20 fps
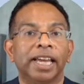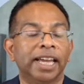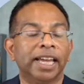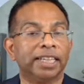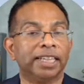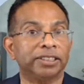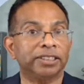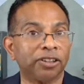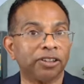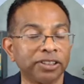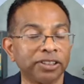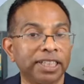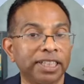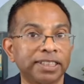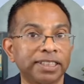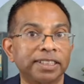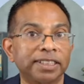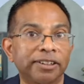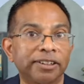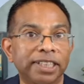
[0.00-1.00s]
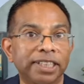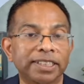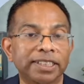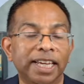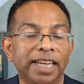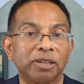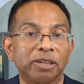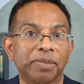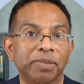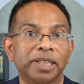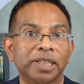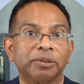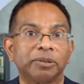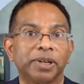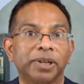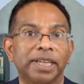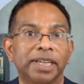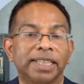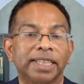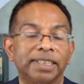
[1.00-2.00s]
It's not necessarily saying, by the
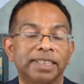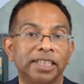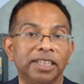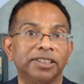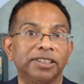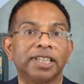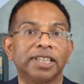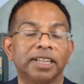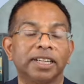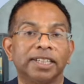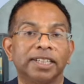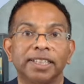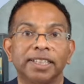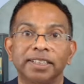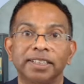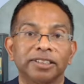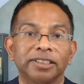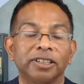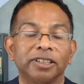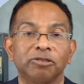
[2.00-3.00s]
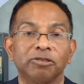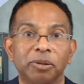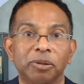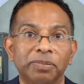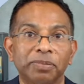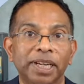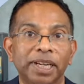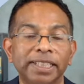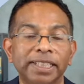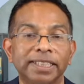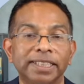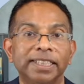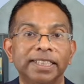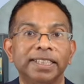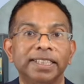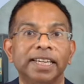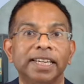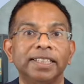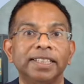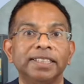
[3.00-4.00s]
way, that digital learning is going to replace
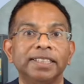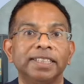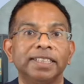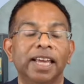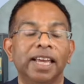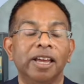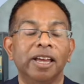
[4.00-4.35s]
anything else,